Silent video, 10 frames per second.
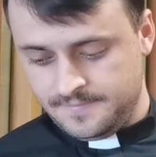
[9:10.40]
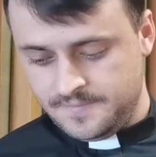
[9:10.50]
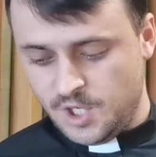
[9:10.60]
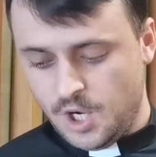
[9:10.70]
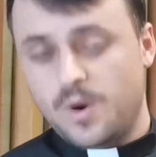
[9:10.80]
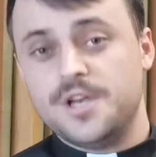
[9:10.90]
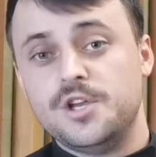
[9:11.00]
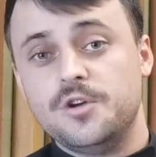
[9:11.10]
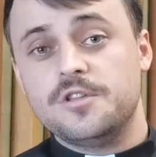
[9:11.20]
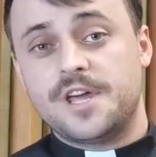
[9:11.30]
No one
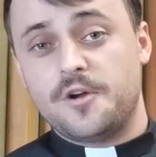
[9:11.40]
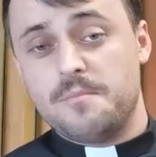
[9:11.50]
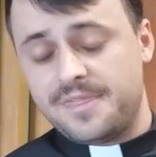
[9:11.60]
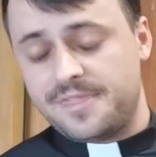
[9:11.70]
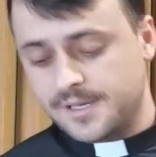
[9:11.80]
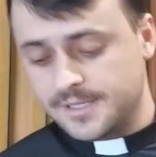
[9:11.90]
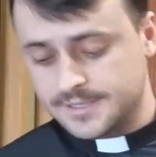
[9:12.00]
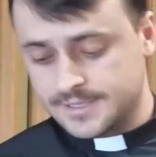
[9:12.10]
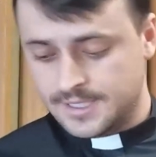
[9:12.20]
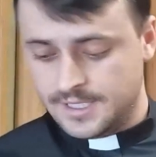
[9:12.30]
knew that her mother
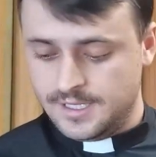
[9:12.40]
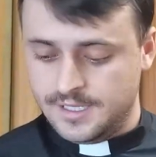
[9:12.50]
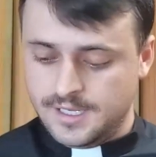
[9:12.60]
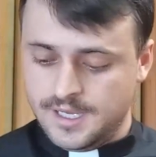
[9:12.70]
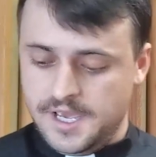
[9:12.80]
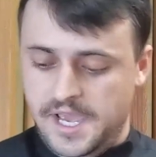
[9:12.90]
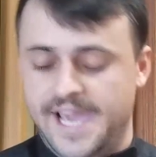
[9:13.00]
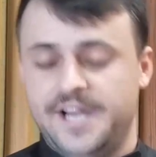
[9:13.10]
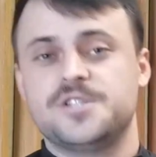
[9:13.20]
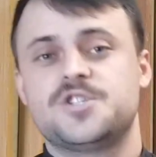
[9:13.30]

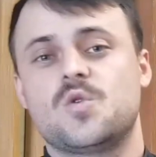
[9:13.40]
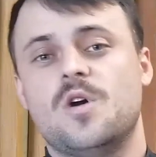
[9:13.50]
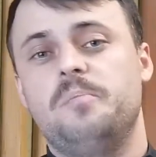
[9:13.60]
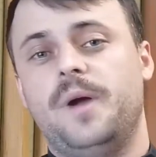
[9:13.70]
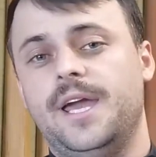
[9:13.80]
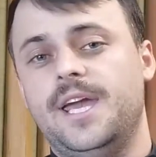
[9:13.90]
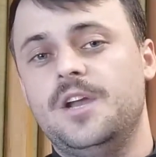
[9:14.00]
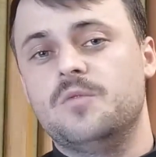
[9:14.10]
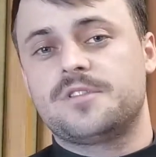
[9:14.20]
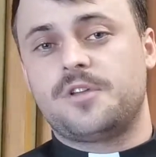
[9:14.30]
added to her
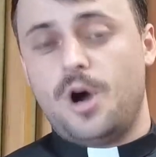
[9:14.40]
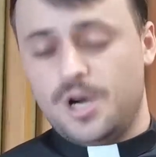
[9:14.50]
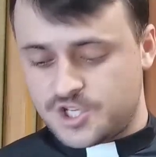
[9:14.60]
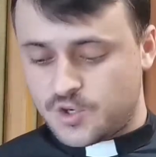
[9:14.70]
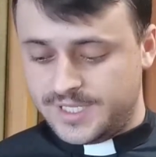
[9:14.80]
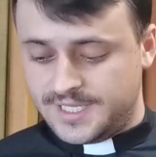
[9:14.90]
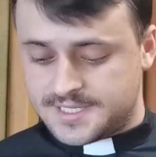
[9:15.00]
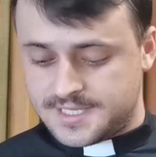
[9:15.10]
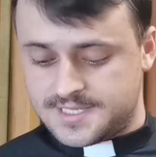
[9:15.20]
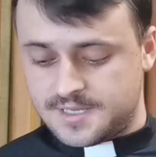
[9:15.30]
pain with harsh
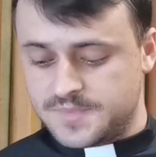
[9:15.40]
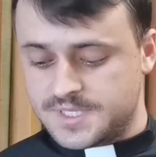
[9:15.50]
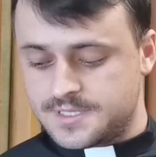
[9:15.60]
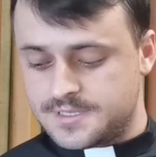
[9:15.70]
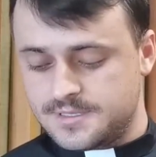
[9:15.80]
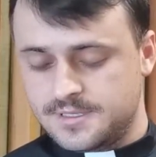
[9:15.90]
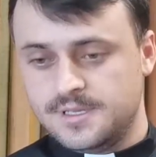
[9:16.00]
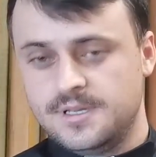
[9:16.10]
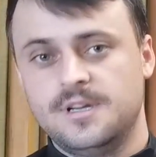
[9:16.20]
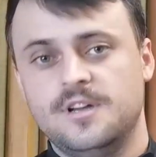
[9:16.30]
criticisms,
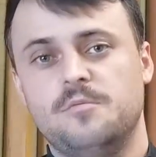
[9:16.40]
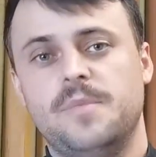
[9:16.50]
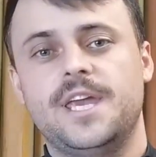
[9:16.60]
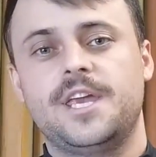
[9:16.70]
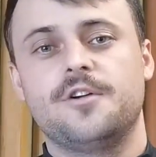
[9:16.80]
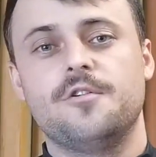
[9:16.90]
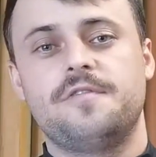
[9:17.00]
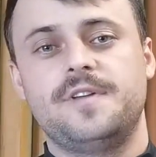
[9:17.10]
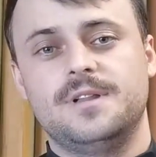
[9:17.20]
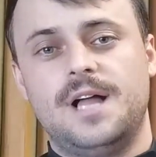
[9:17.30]
making her
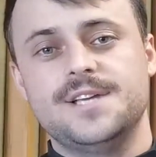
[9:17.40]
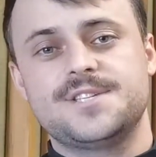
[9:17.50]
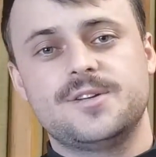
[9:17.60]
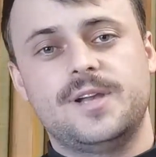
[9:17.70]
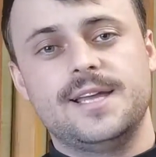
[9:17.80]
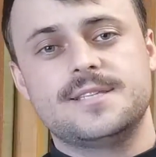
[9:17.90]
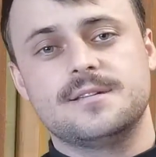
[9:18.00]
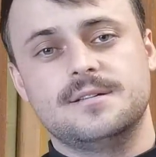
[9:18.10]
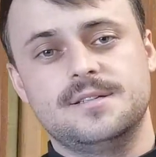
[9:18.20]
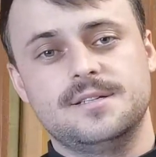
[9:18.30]
feel
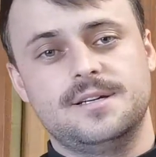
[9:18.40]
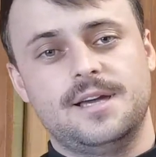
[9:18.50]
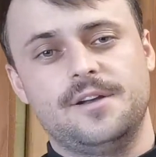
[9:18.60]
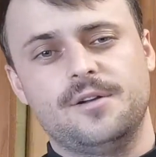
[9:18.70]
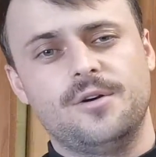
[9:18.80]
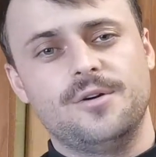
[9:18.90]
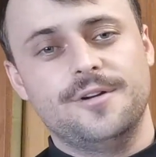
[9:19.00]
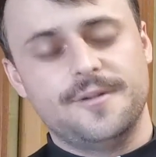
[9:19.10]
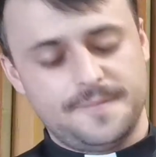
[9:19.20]
isolated and alone.